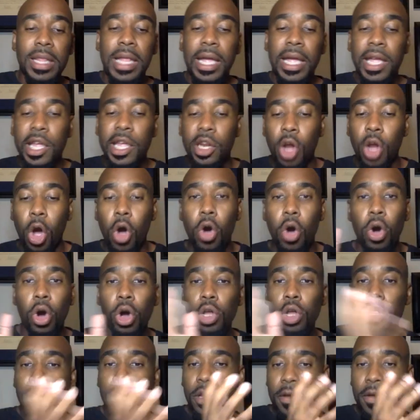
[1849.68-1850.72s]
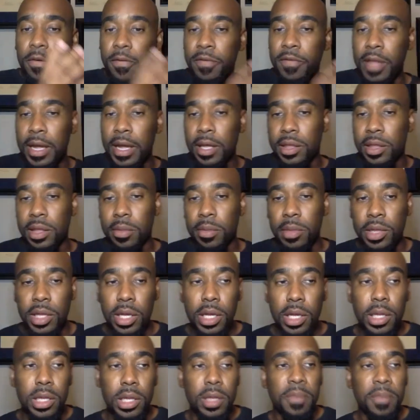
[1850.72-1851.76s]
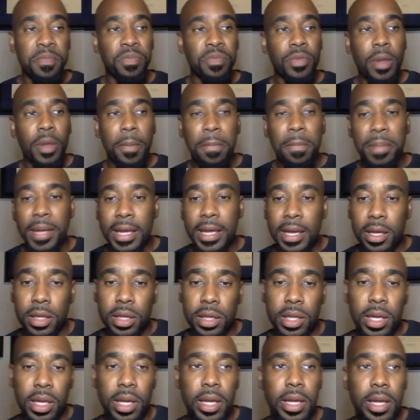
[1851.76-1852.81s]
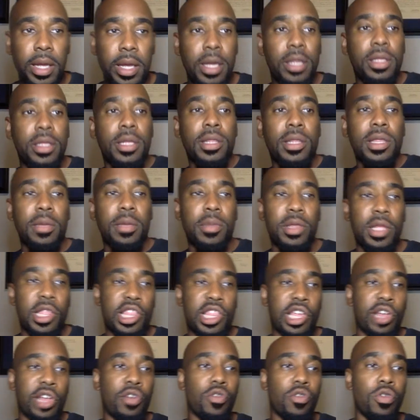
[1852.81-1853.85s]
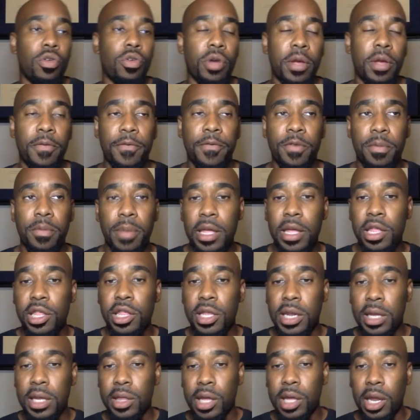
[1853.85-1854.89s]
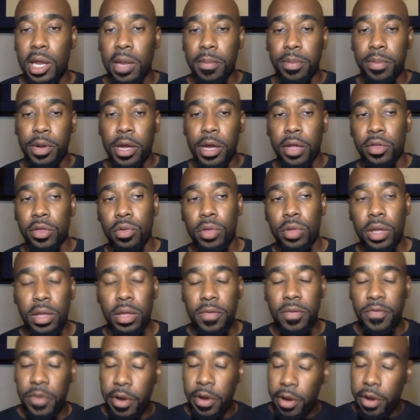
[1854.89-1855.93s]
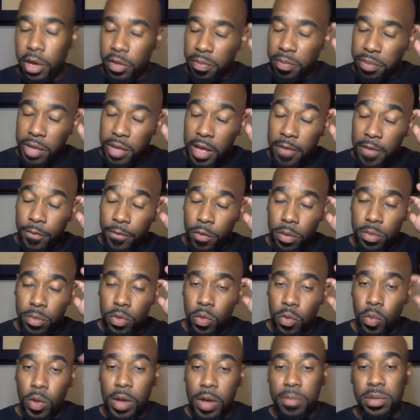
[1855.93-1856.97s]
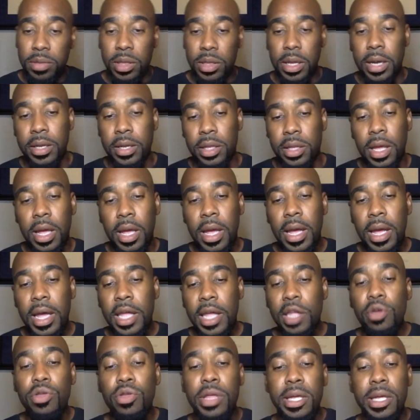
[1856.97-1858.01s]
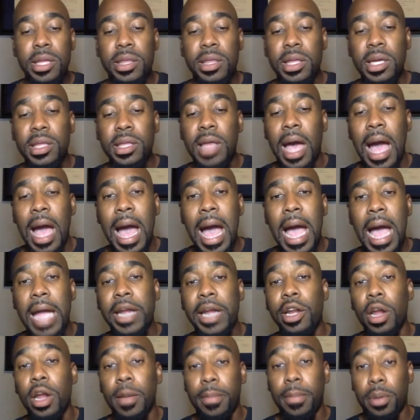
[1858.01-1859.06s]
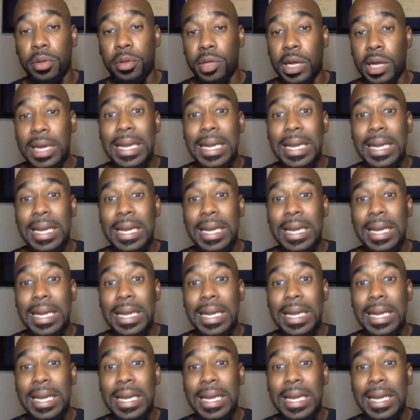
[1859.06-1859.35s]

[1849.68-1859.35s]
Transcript: Like in all of like some of these PSAs and some of the general information that's getting put out through these various platforms or websites, you just see the high numbers, the